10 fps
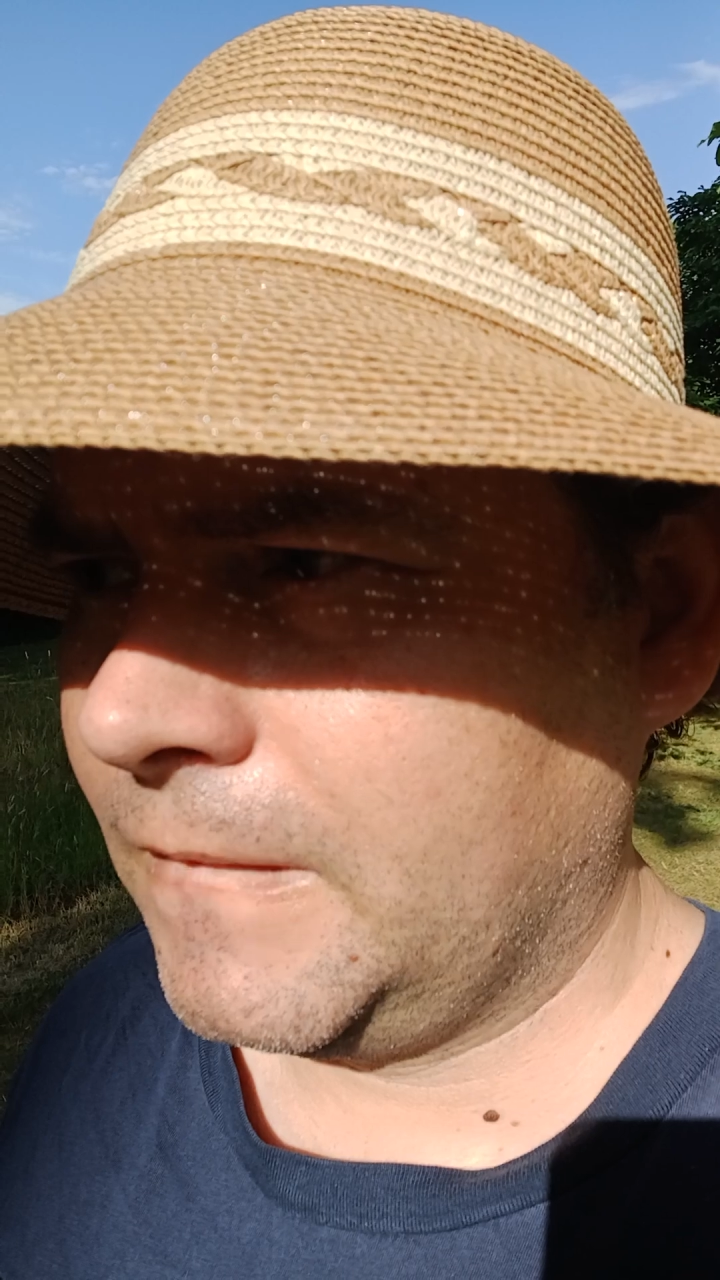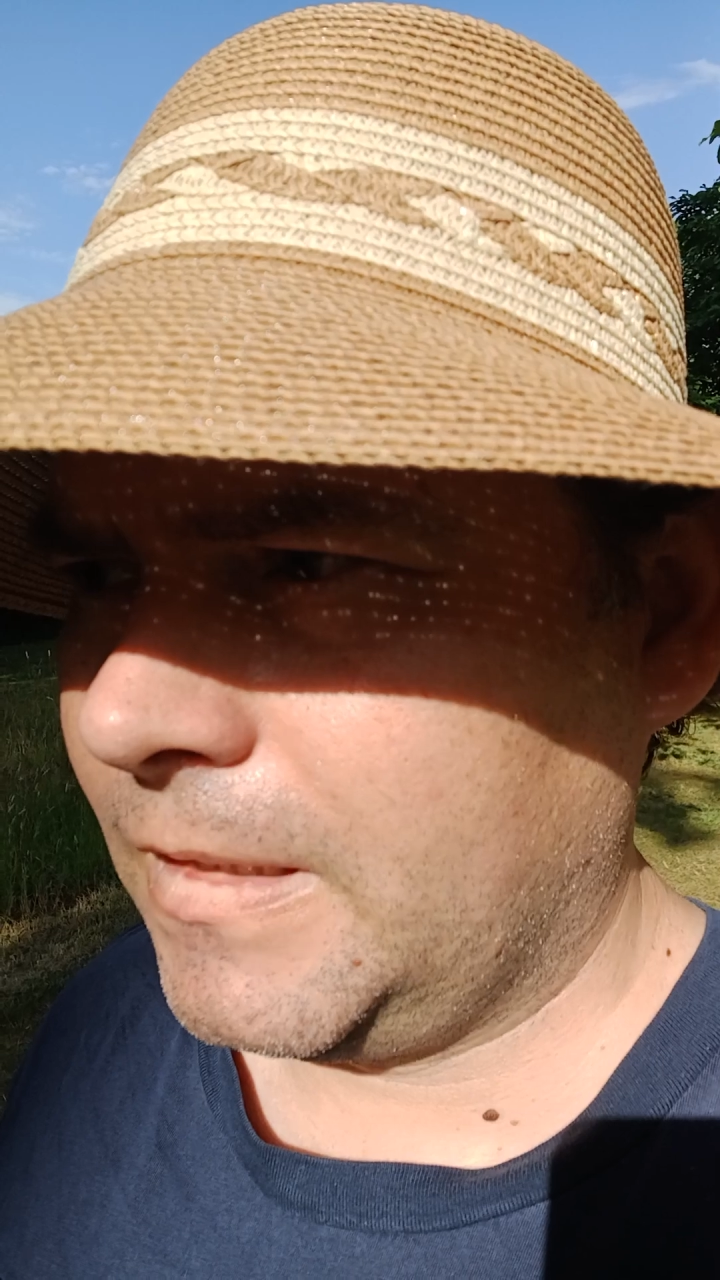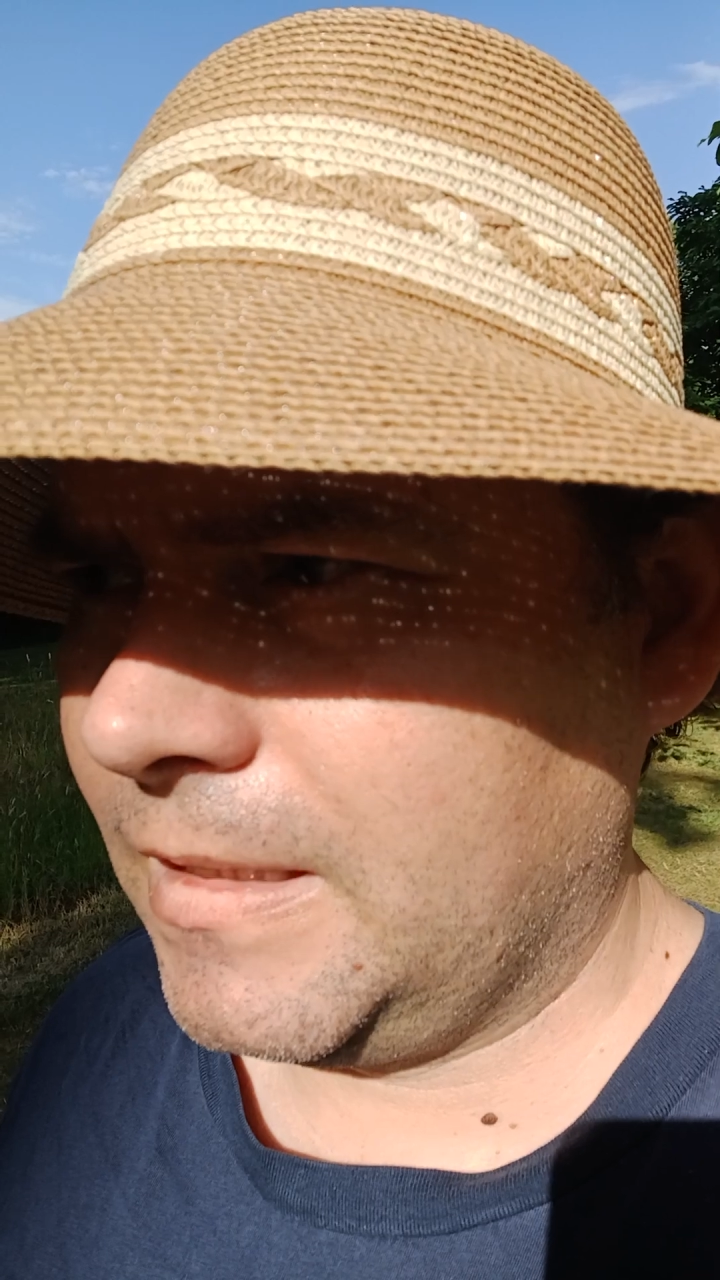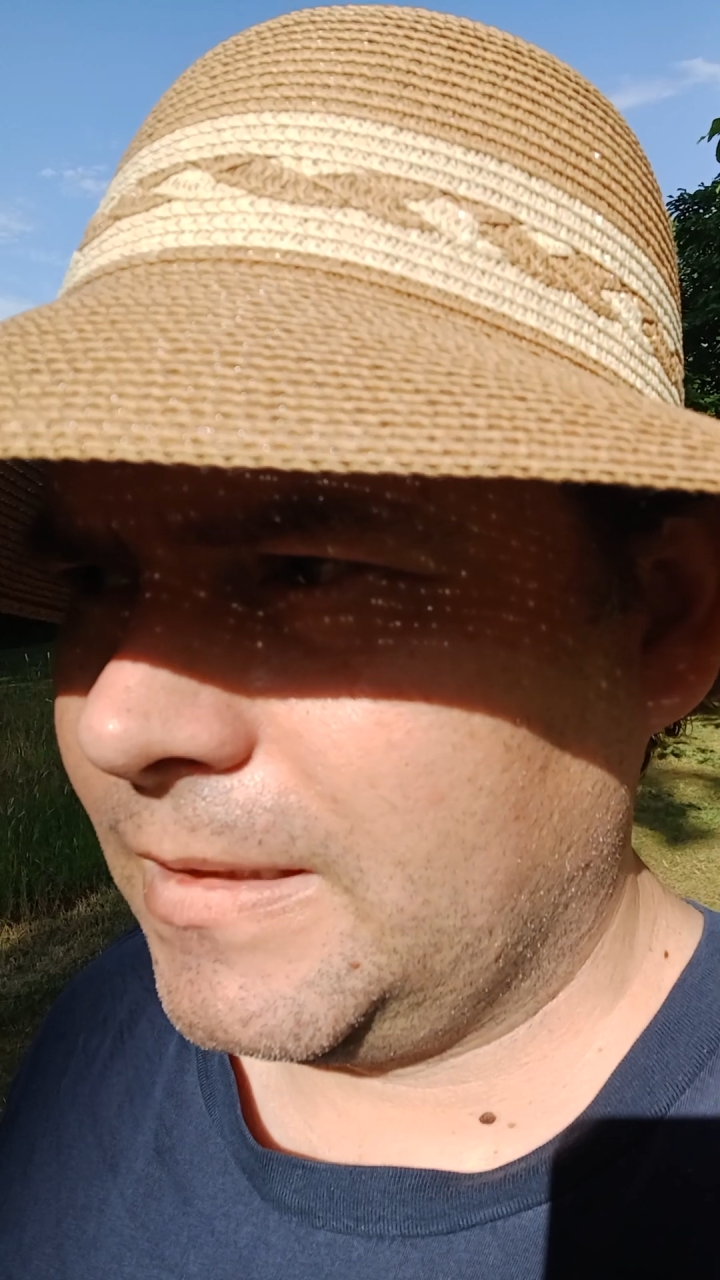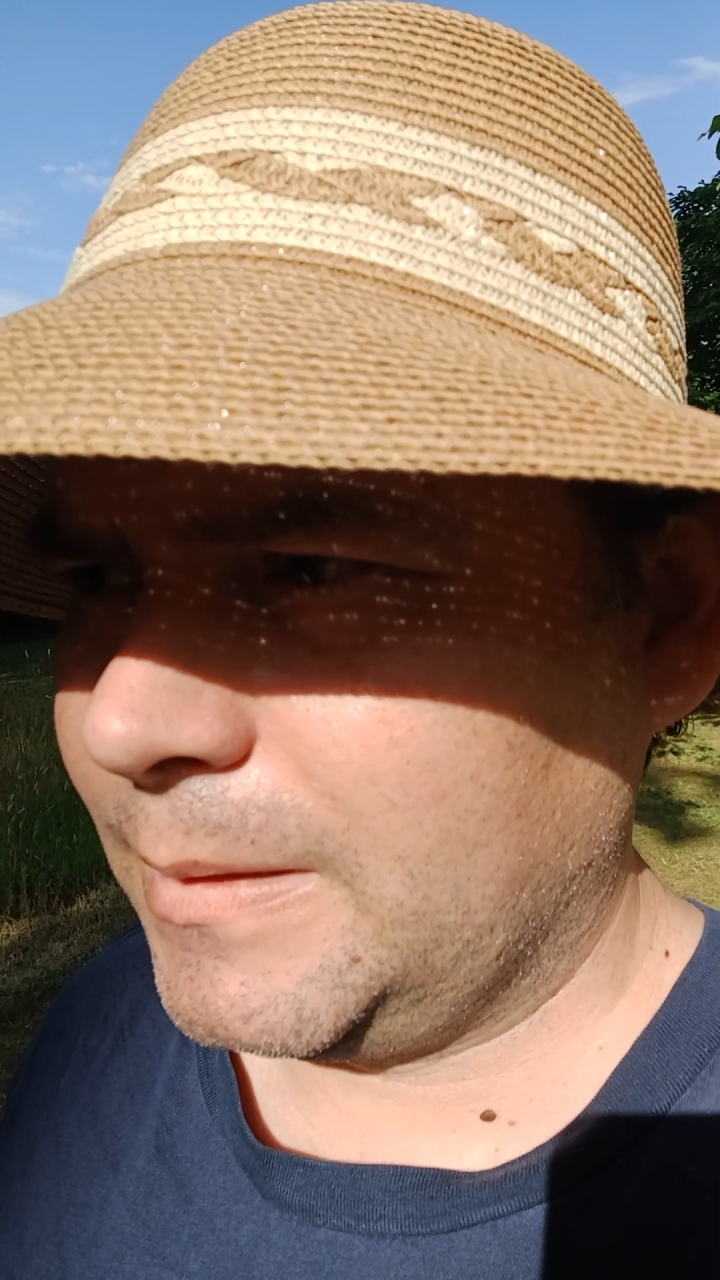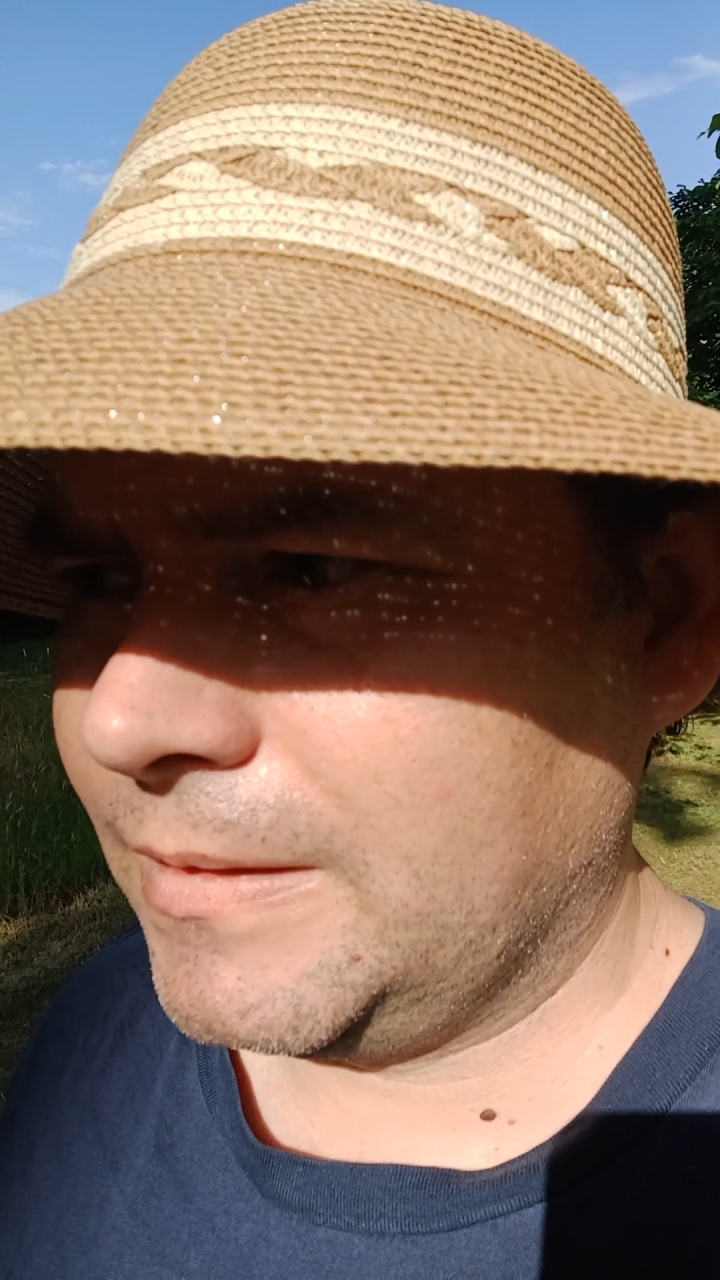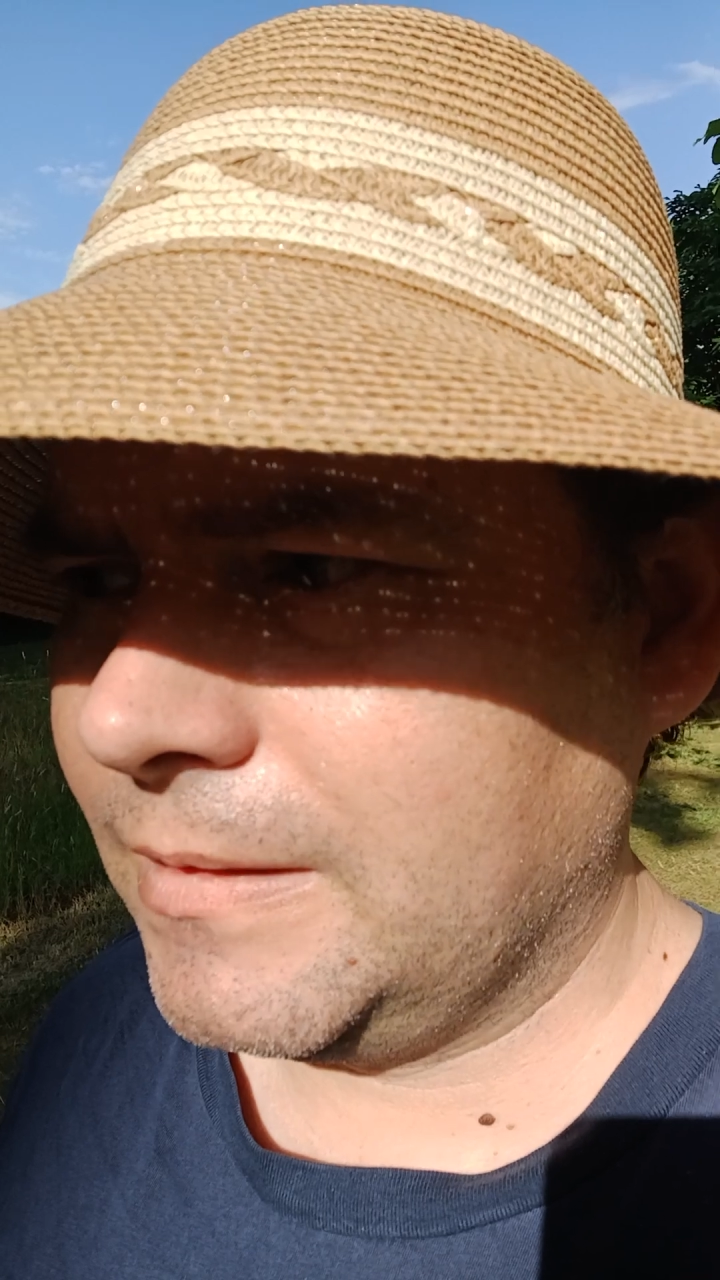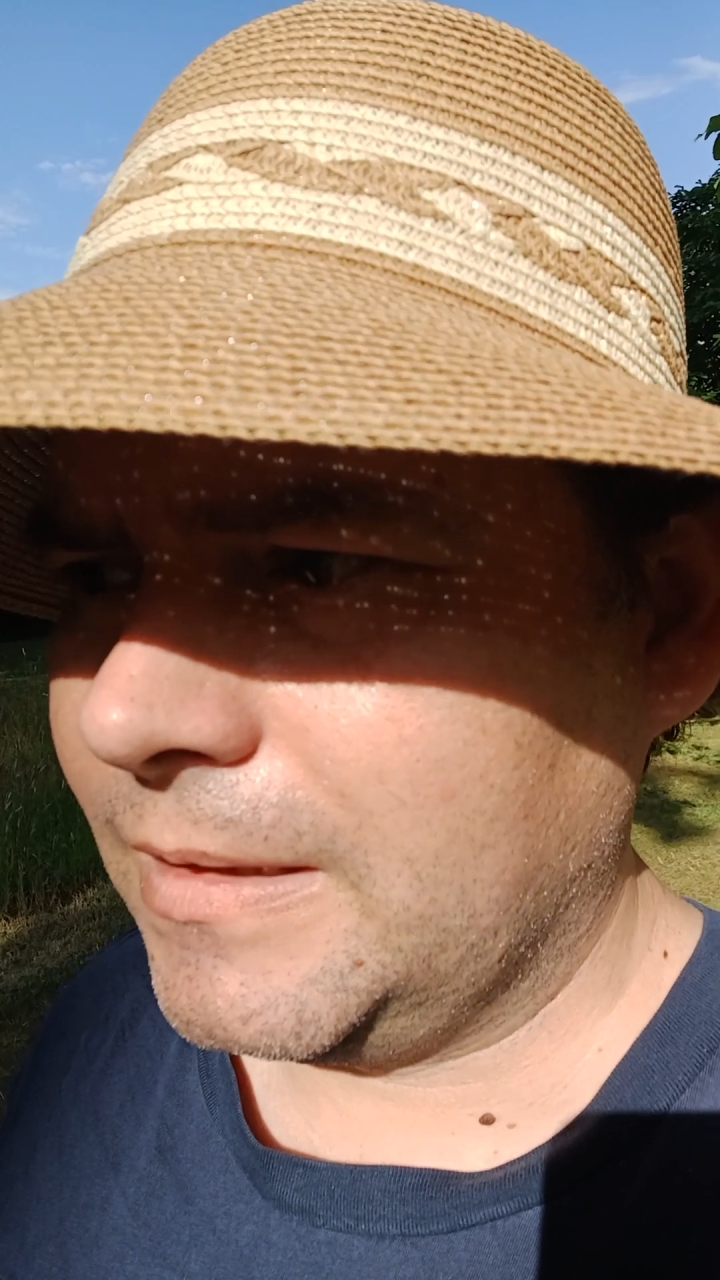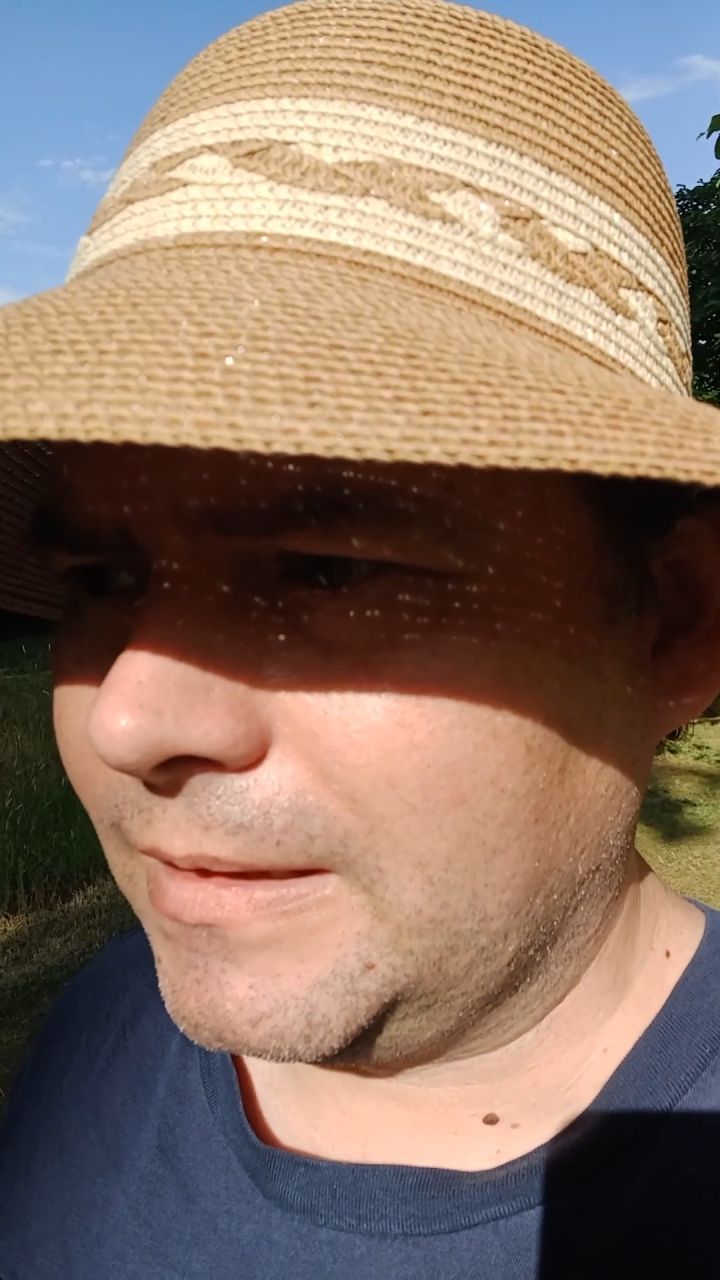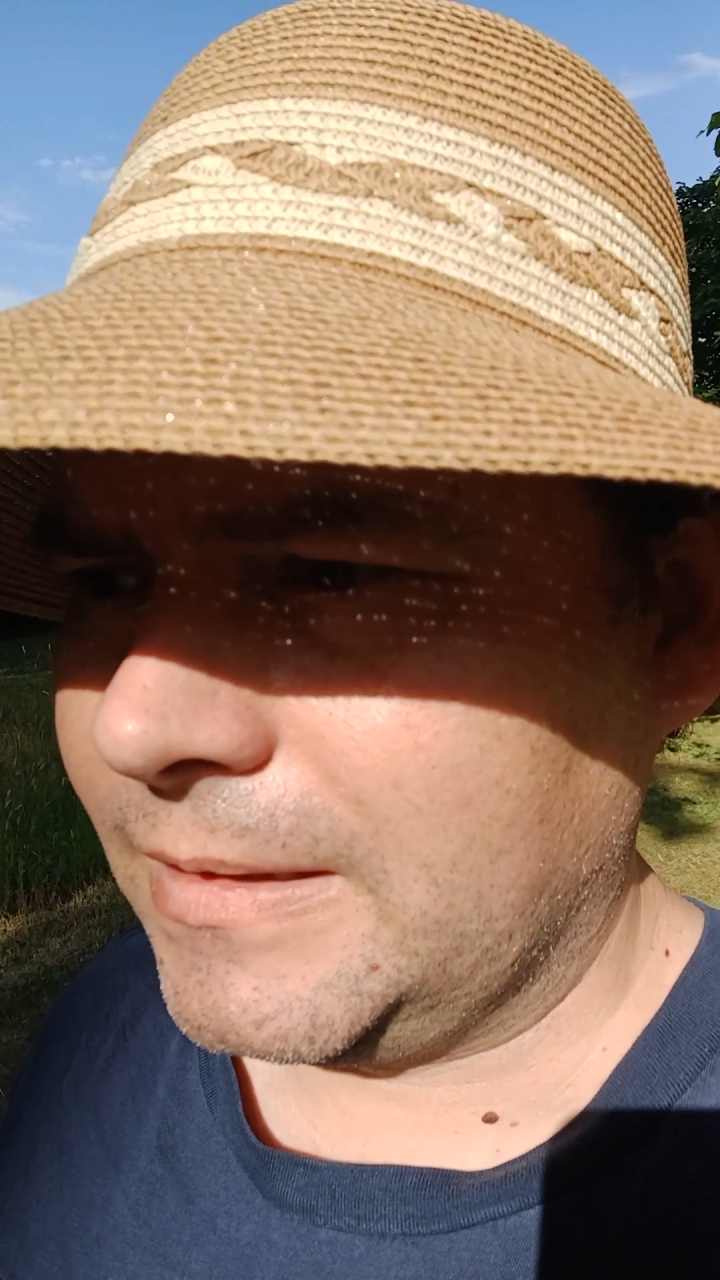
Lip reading: And